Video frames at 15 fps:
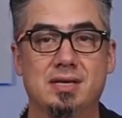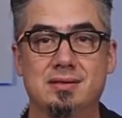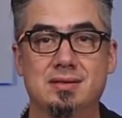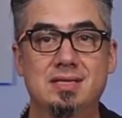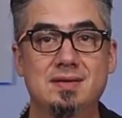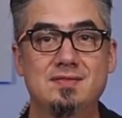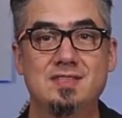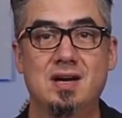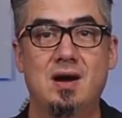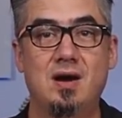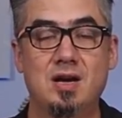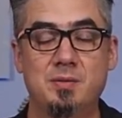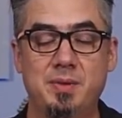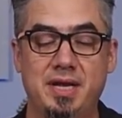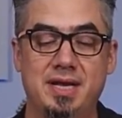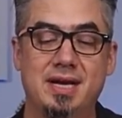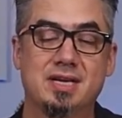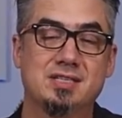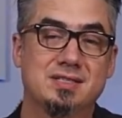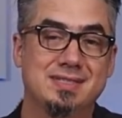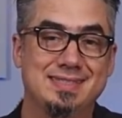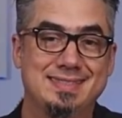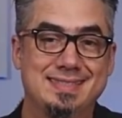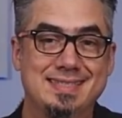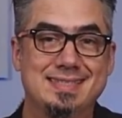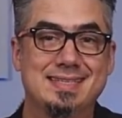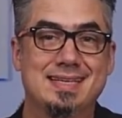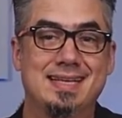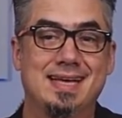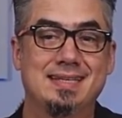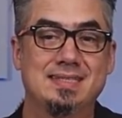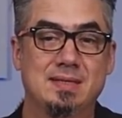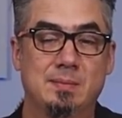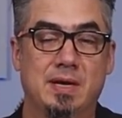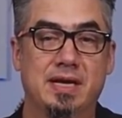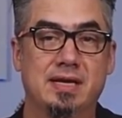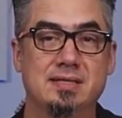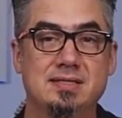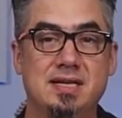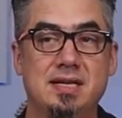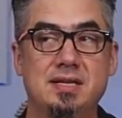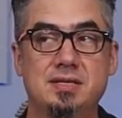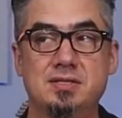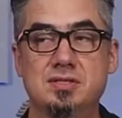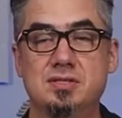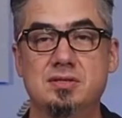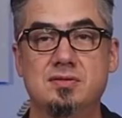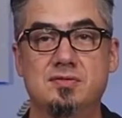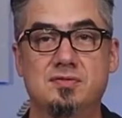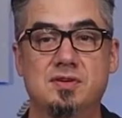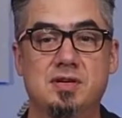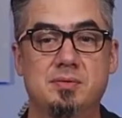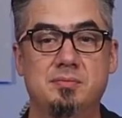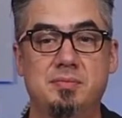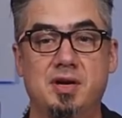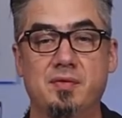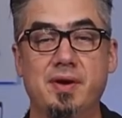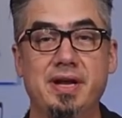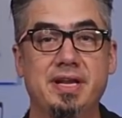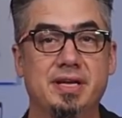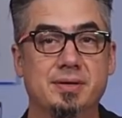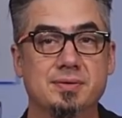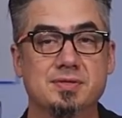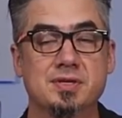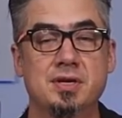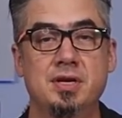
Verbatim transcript: I'd love to automate actually disconnecting my antennas from my radios.